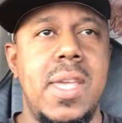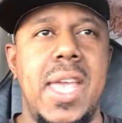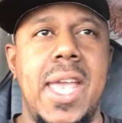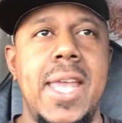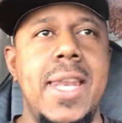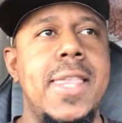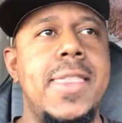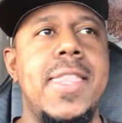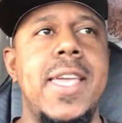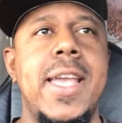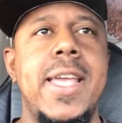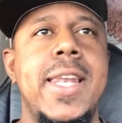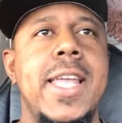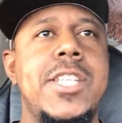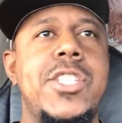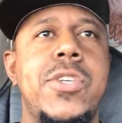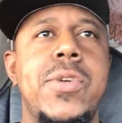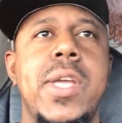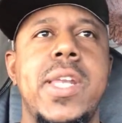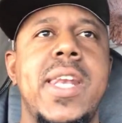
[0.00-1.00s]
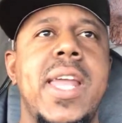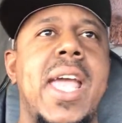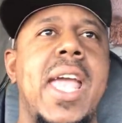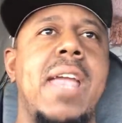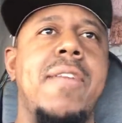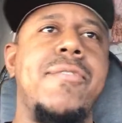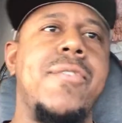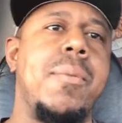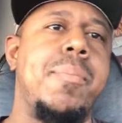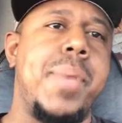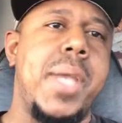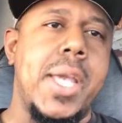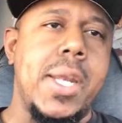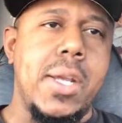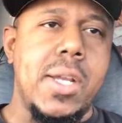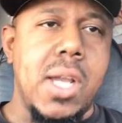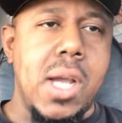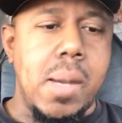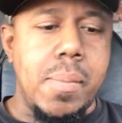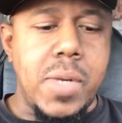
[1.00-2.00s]
anything that you can name, from being
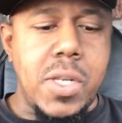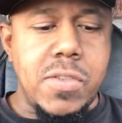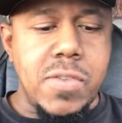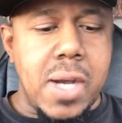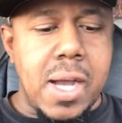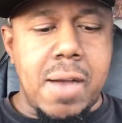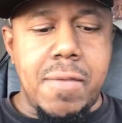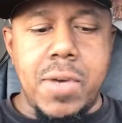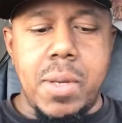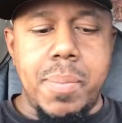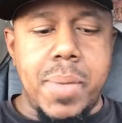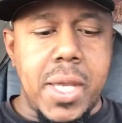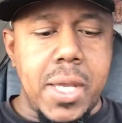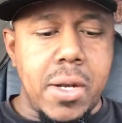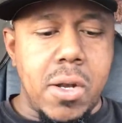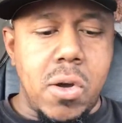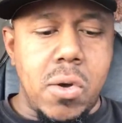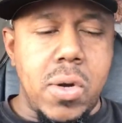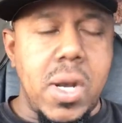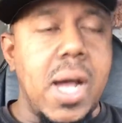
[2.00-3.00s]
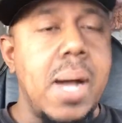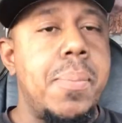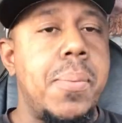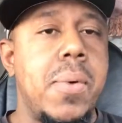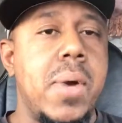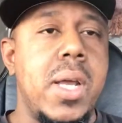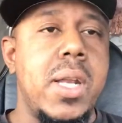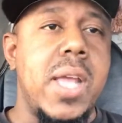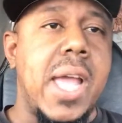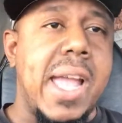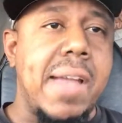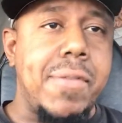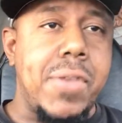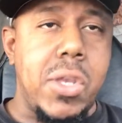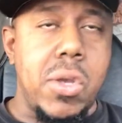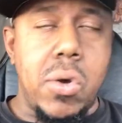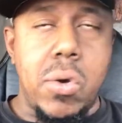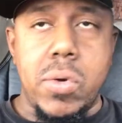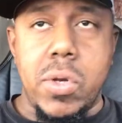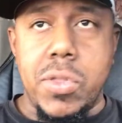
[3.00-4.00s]
a company driver to being an own operator, having
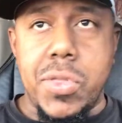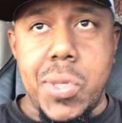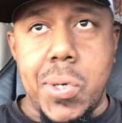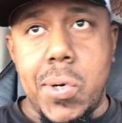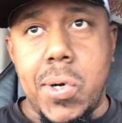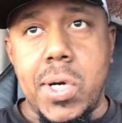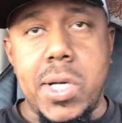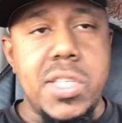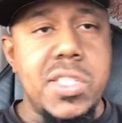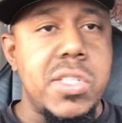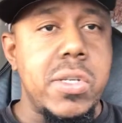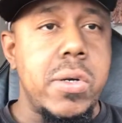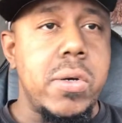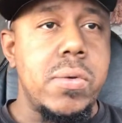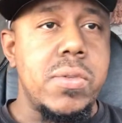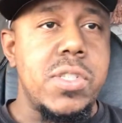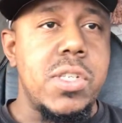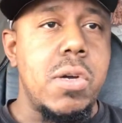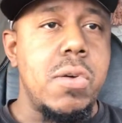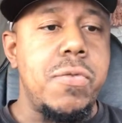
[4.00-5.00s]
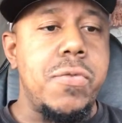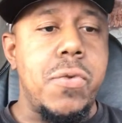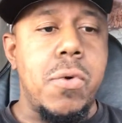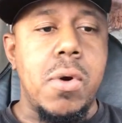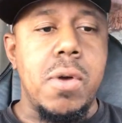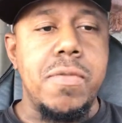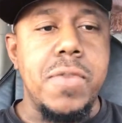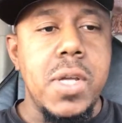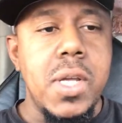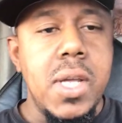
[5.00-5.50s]
your own authority, so on and so forth.